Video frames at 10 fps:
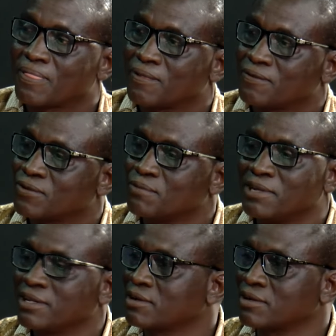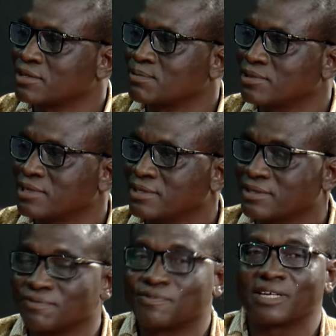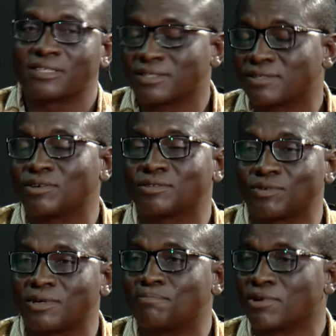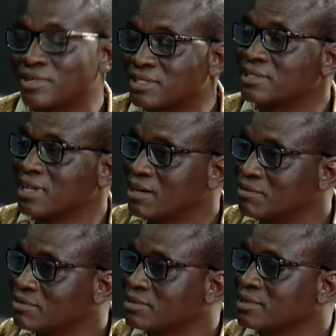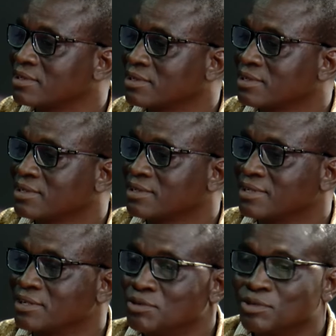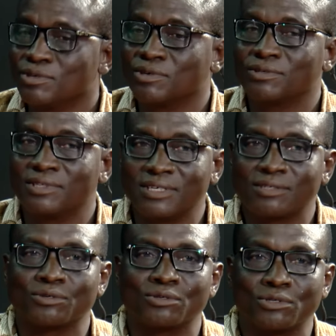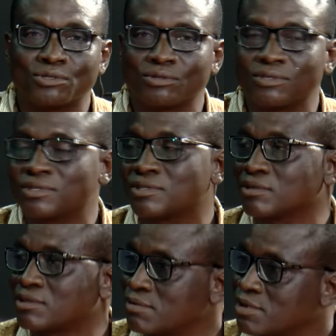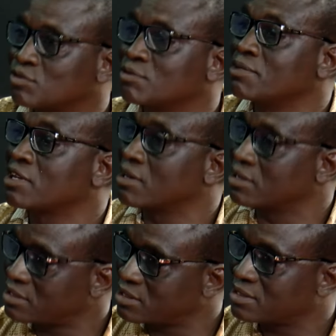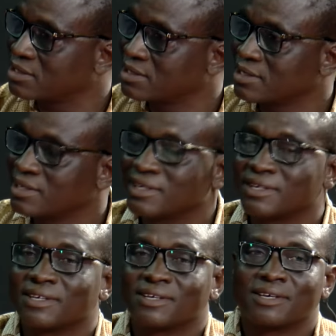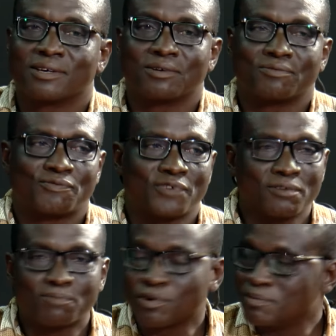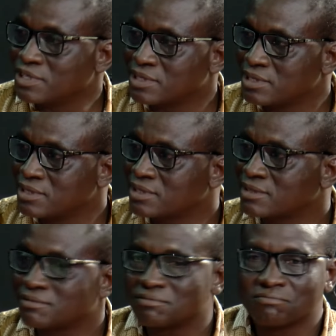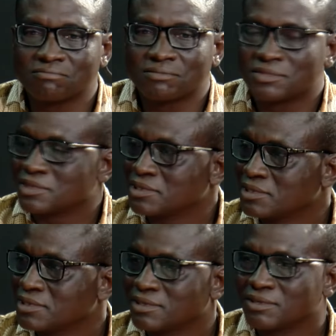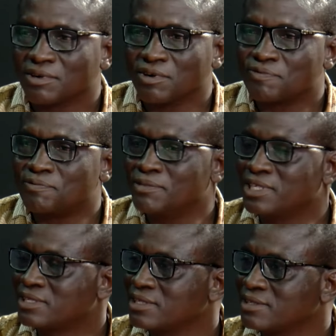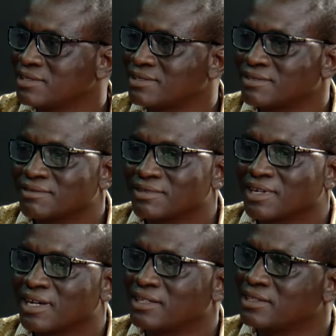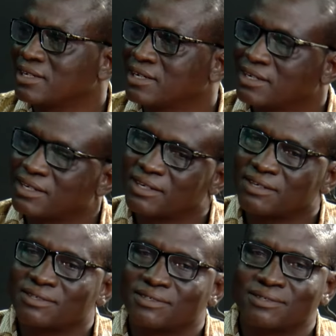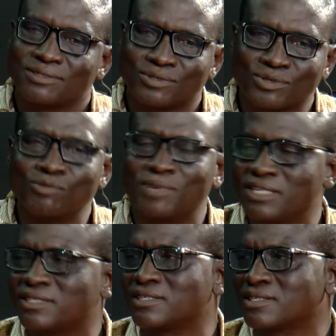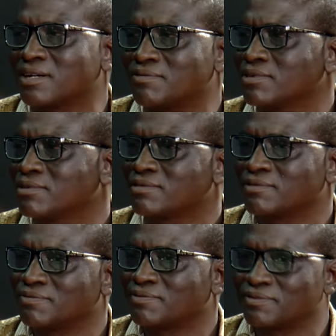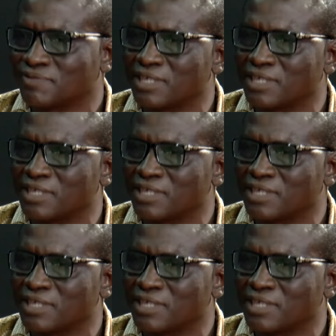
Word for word: So many correspondents. In fact, it's got to a point now the union need to issue this ultimatum because fake promises of meetings and uh, so many things have not, in fact,